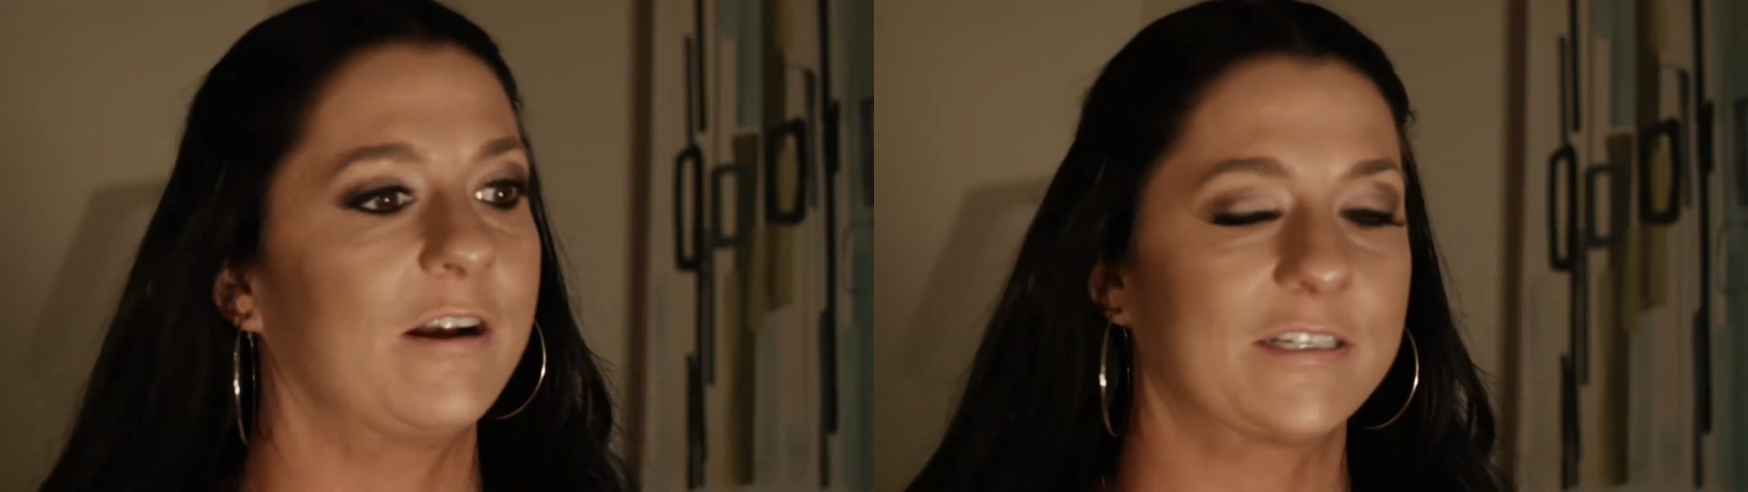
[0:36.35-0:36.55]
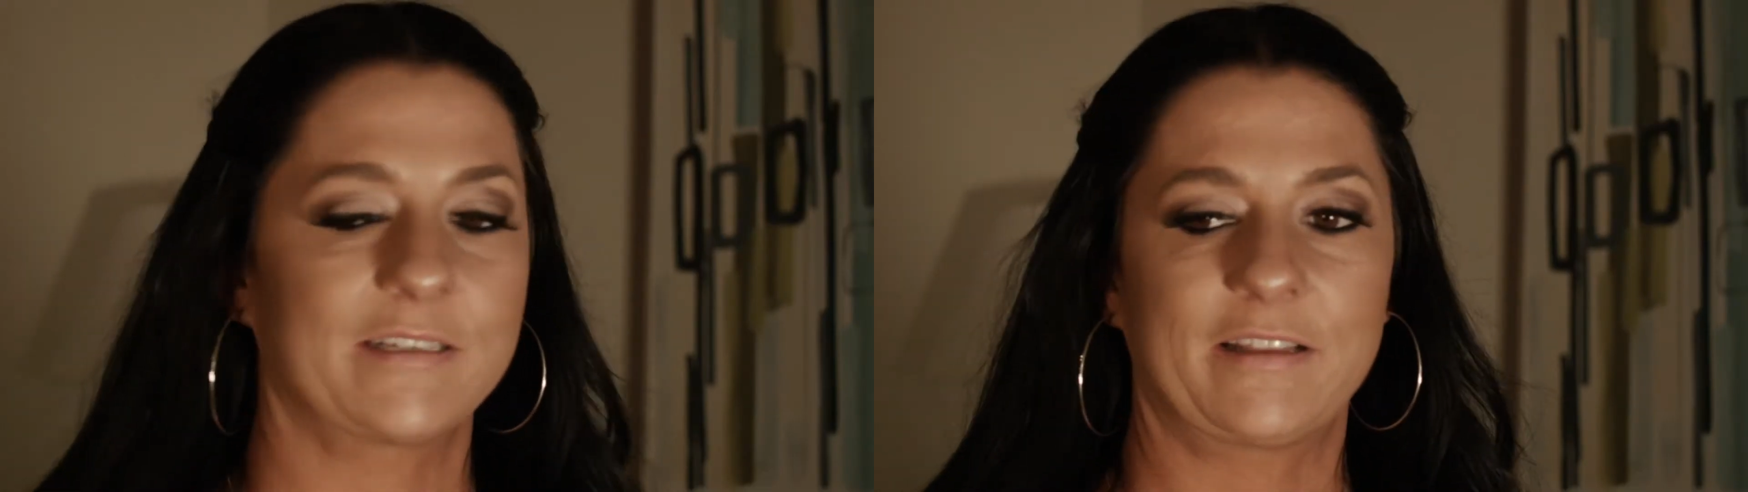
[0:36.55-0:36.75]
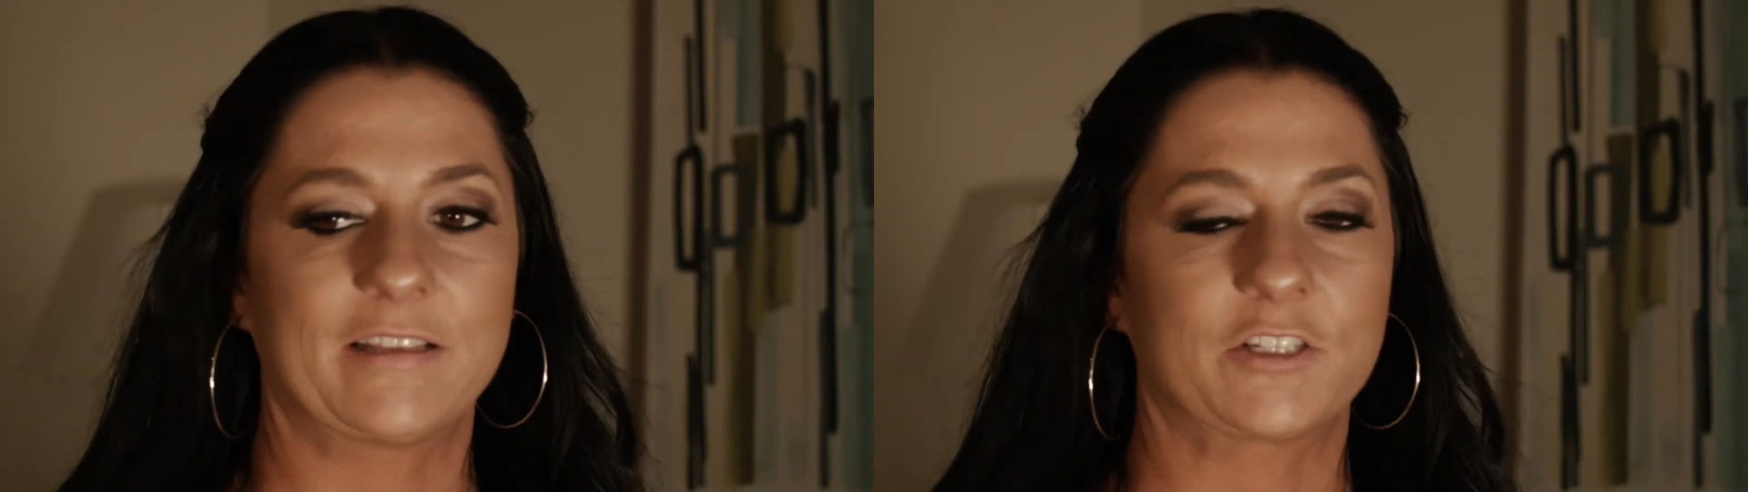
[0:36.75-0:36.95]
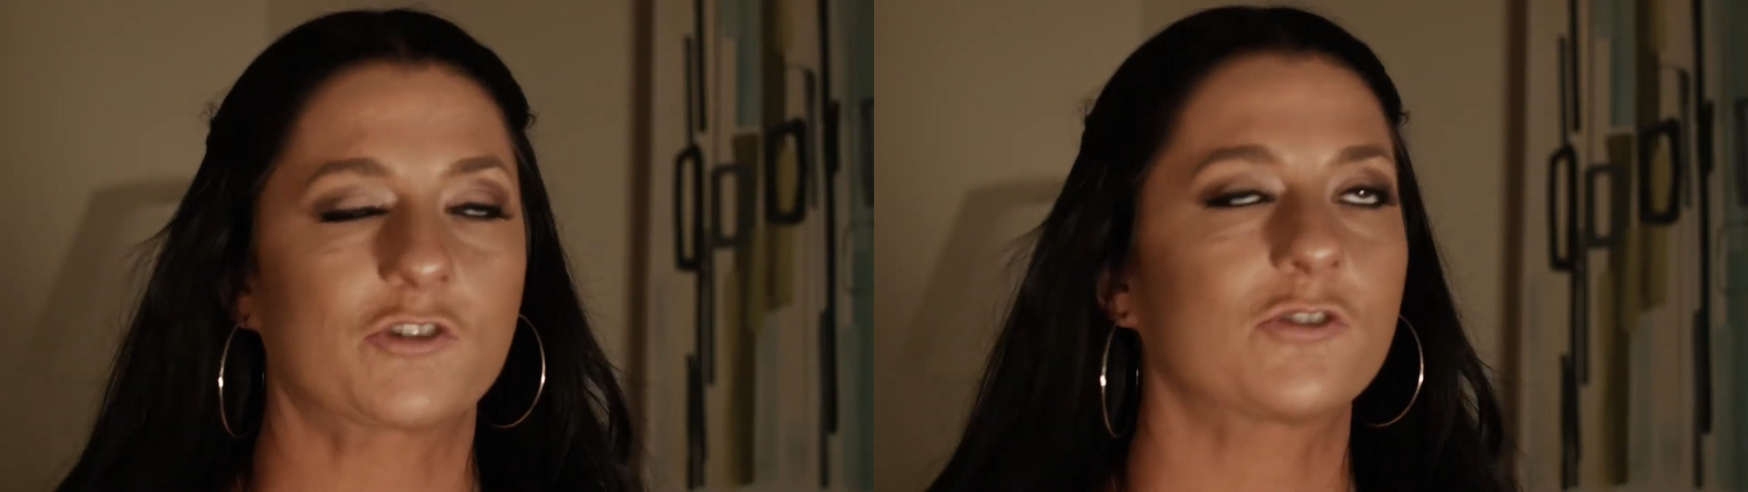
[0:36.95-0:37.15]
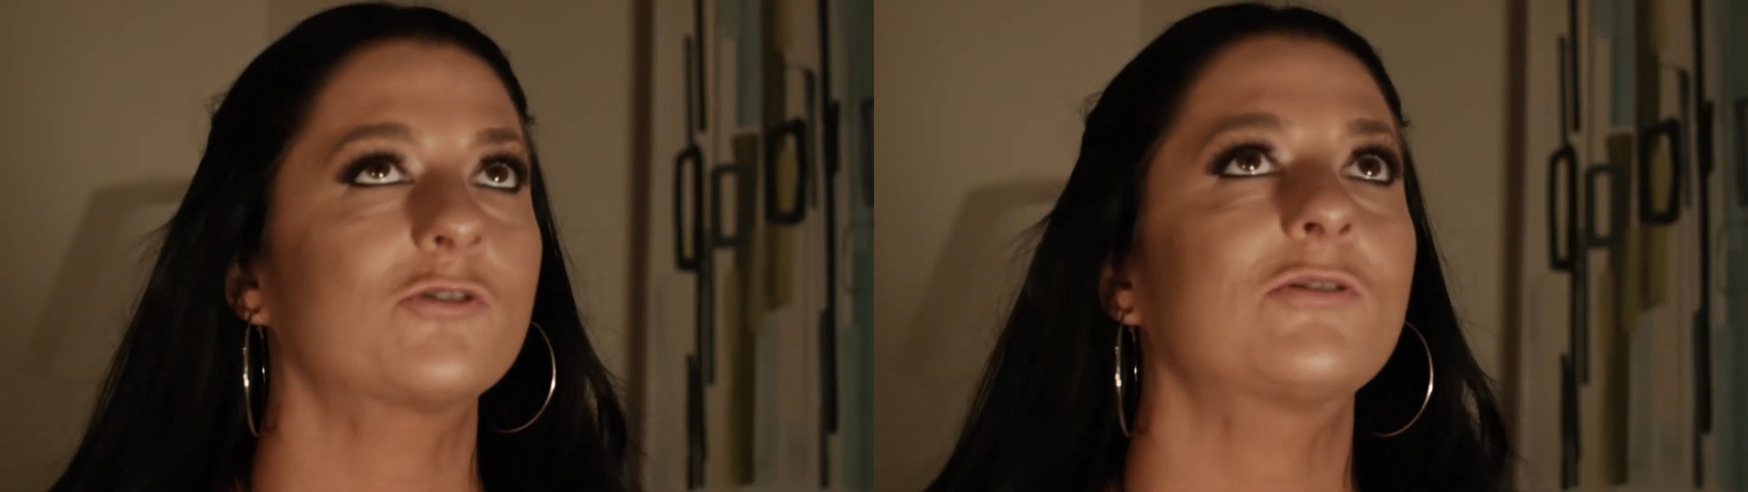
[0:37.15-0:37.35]
and it's like this
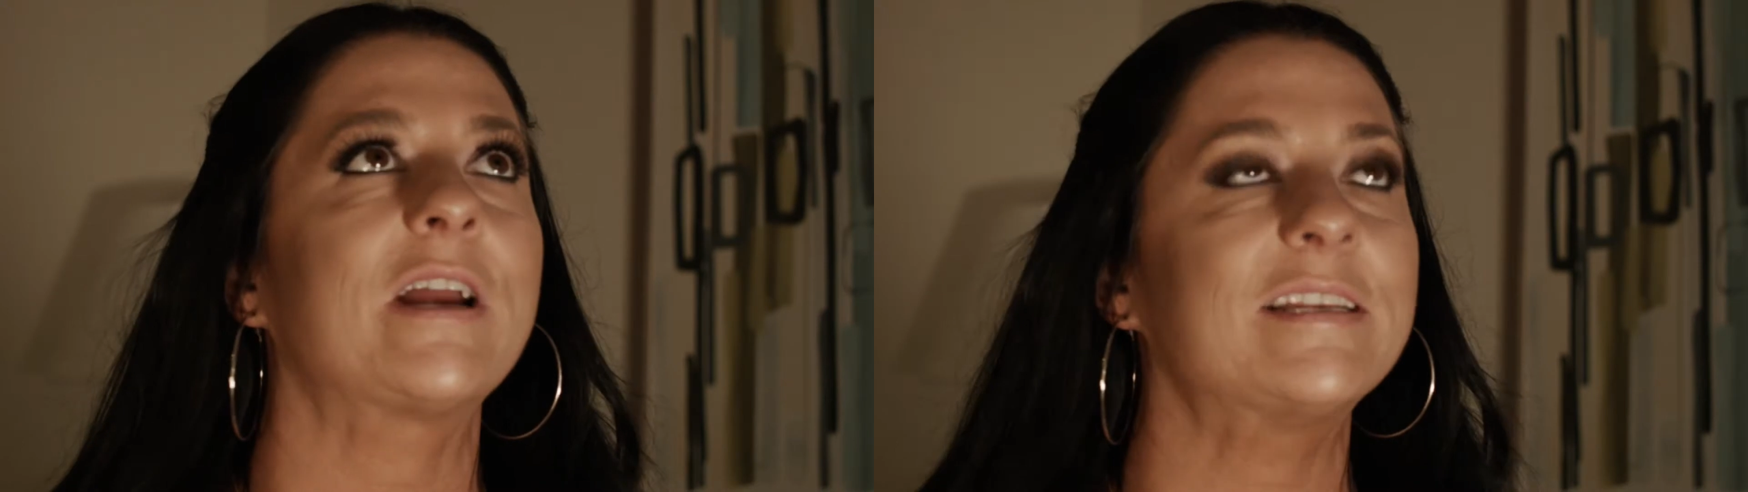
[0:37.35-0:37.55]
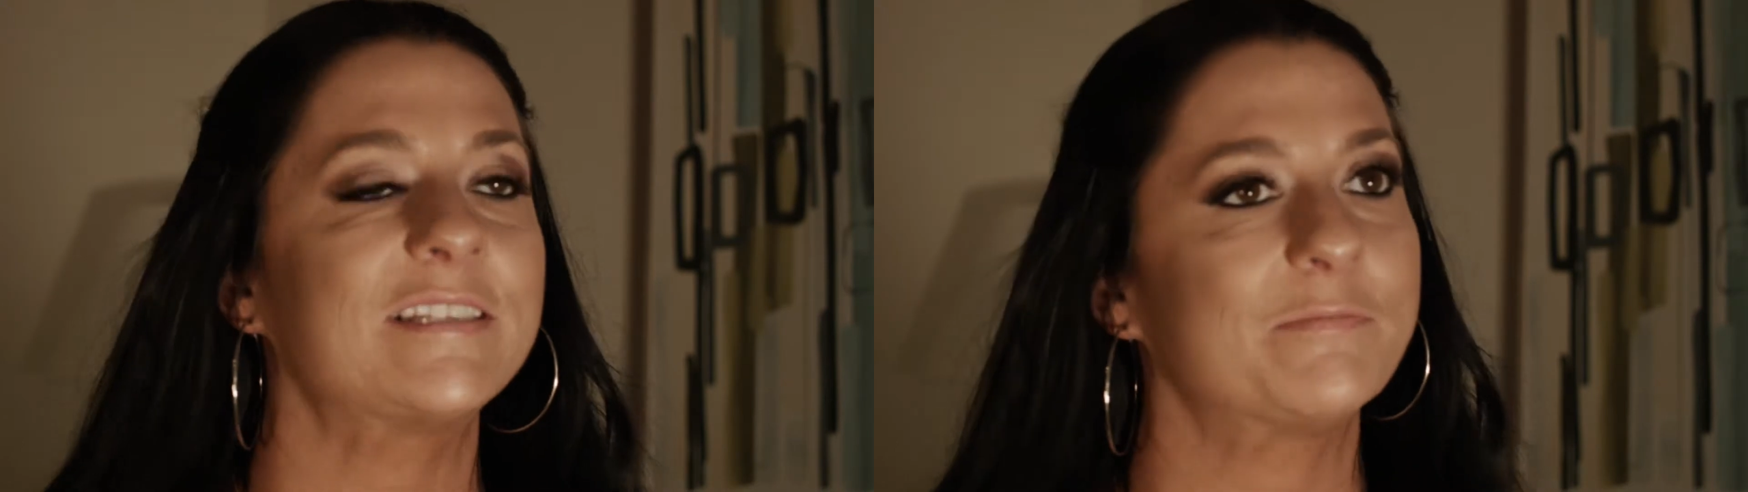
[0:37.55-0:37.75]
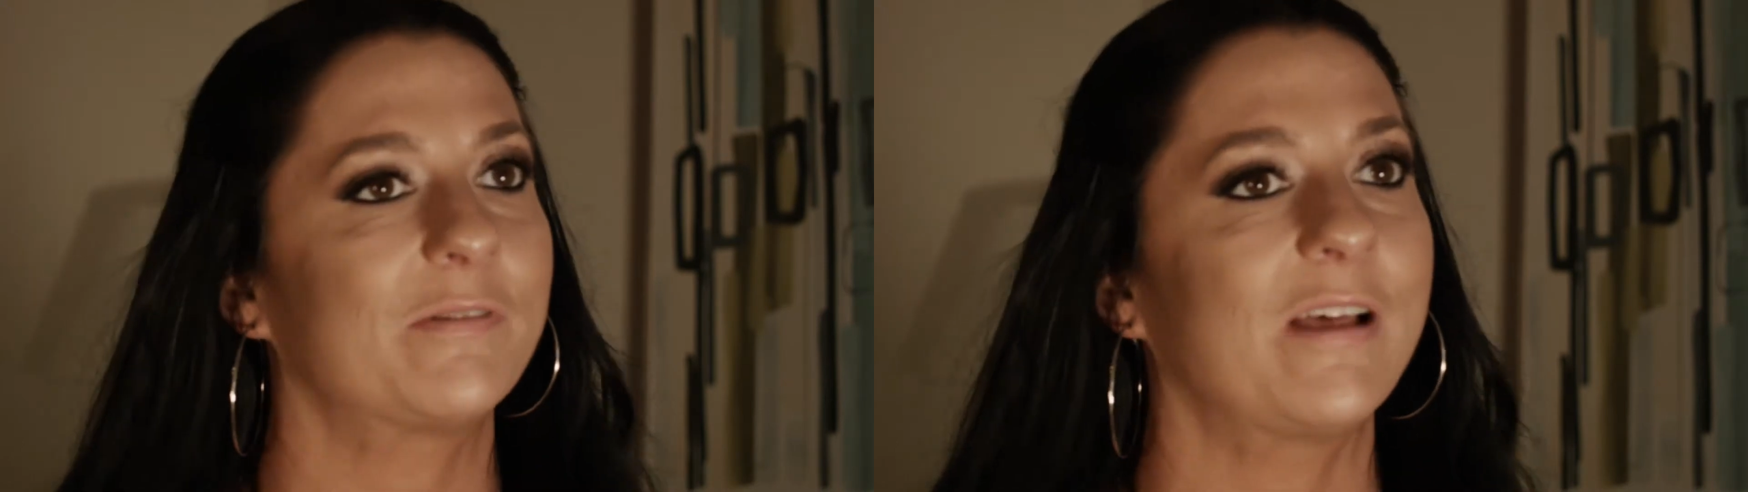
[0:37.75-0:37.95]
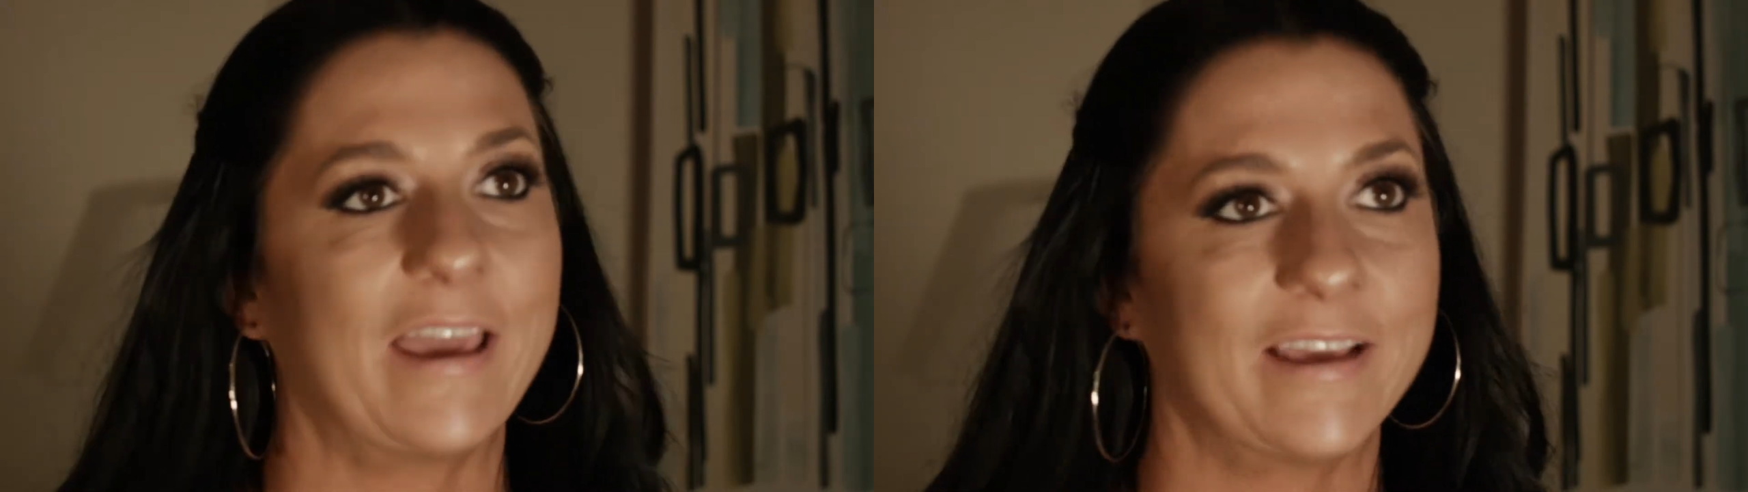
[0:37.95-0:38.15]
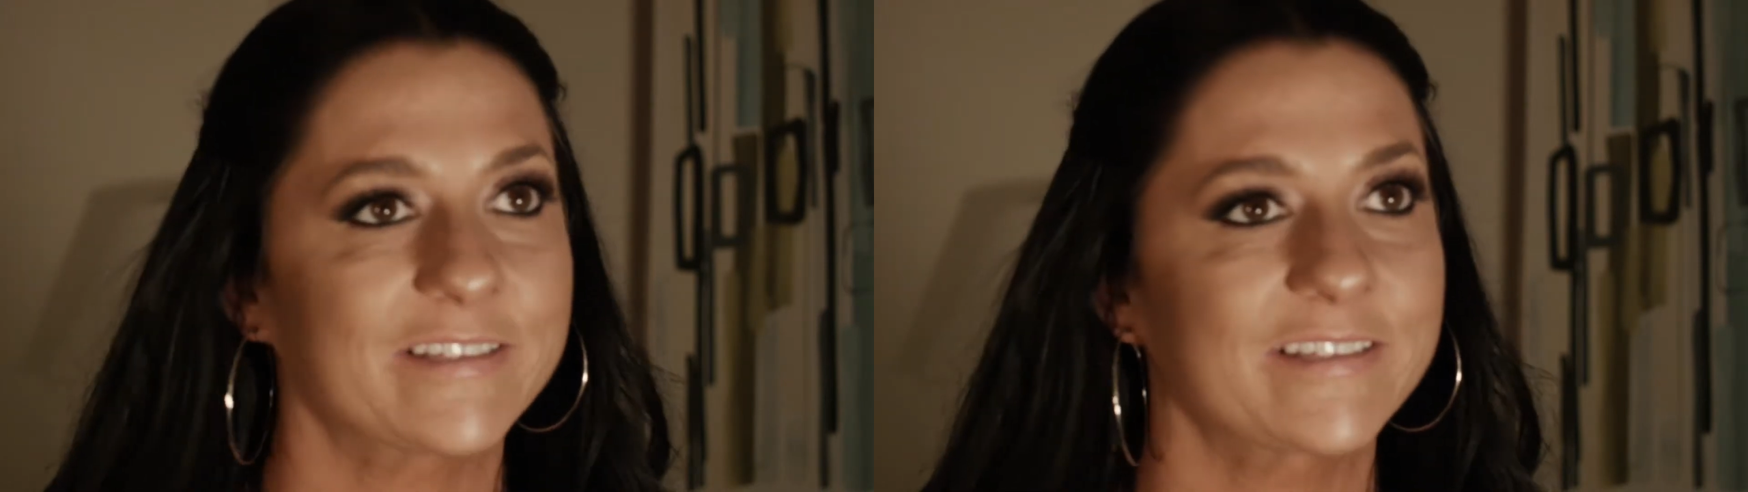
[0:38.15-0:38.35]
crazy
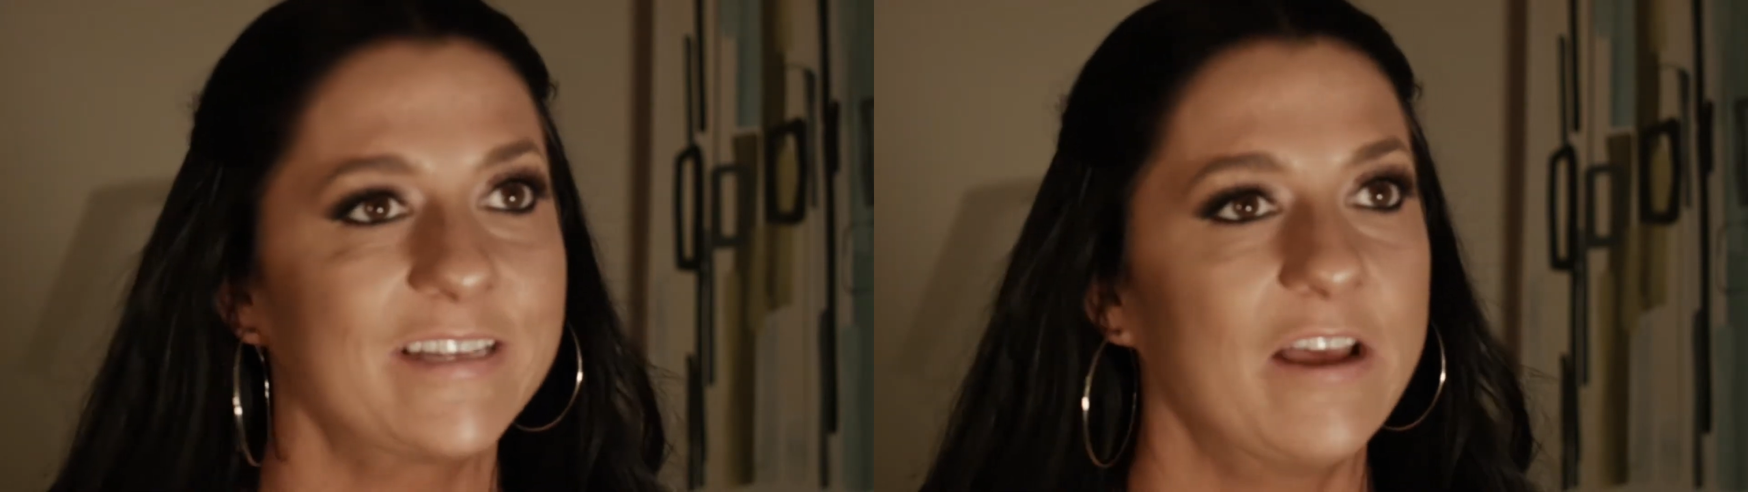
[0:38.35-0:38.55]
place.